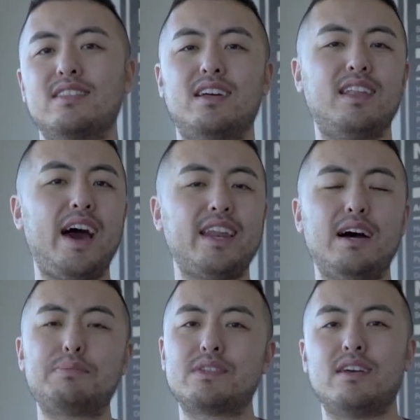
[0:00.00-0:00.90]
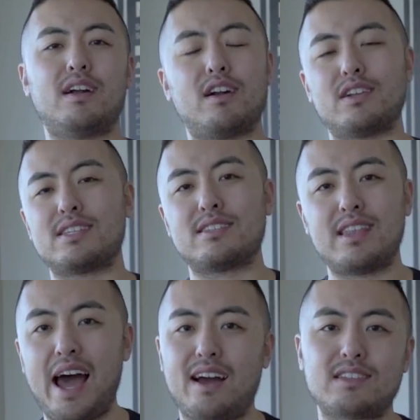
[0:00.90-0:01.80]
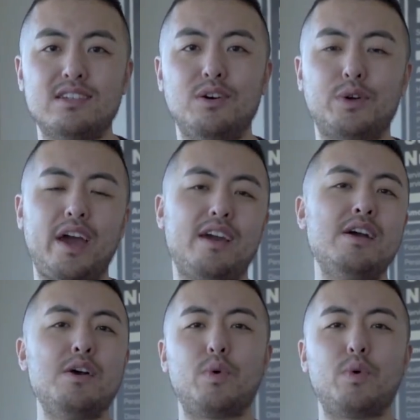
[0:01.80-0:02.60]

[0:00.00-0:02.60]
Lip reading: The lineups are stacked, okay?